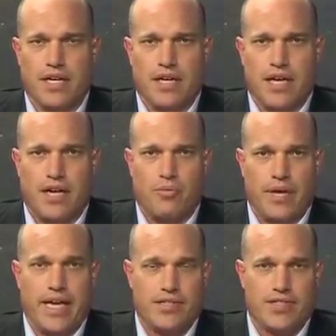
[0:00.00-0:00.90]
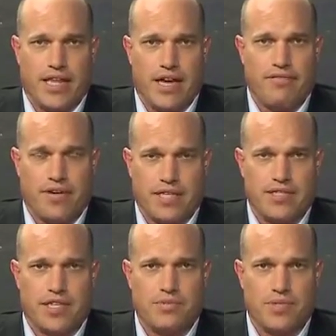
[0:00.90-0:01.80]
and we as South
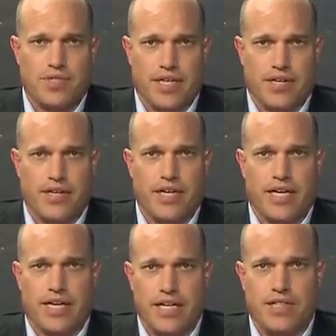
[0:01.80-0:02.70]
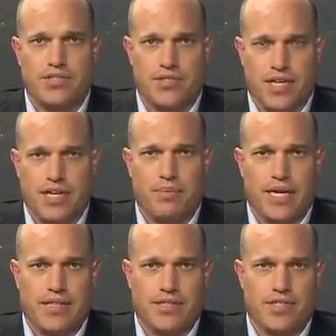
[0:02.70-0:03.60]
Africans, as was said earlier, need to
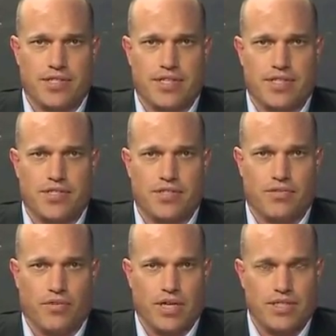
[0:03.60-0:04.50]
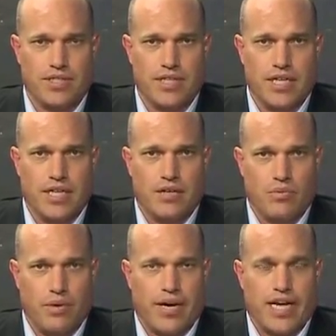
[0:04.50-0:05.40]
celebrate the successes of what
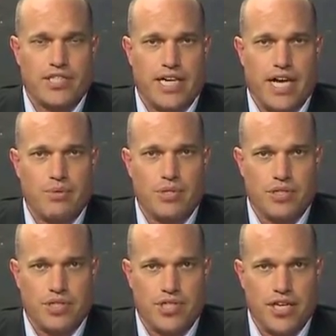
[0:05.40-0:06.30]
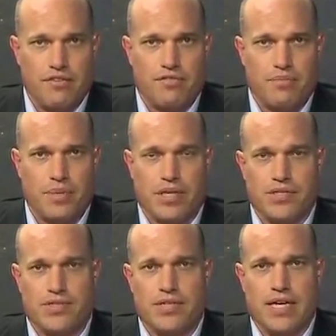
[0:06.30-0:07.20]
we're actually able to achieve,
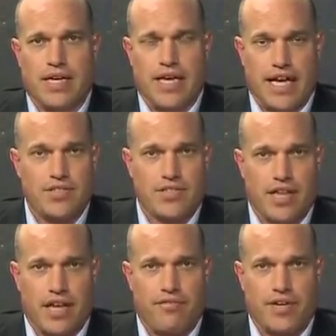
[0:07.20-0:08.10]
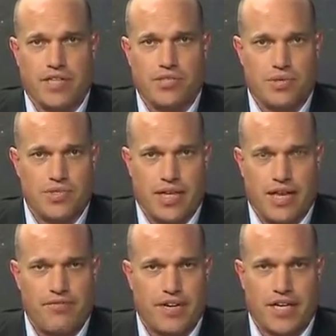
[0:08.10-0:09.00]
because as South Africans with South
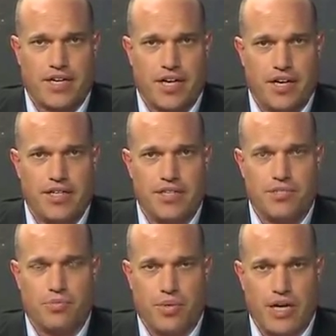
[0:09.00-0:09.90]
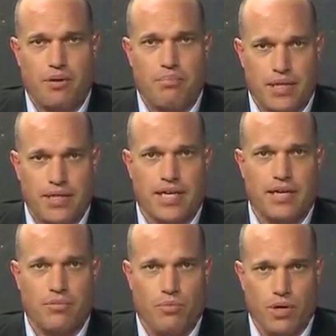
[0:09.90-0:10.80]
African coders, we are
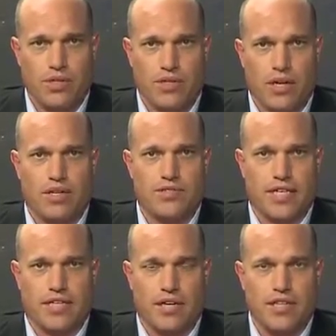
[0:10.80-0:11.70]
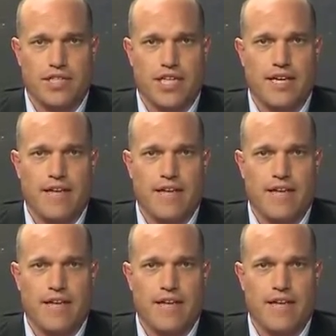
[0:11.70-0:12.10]
building world-class technology,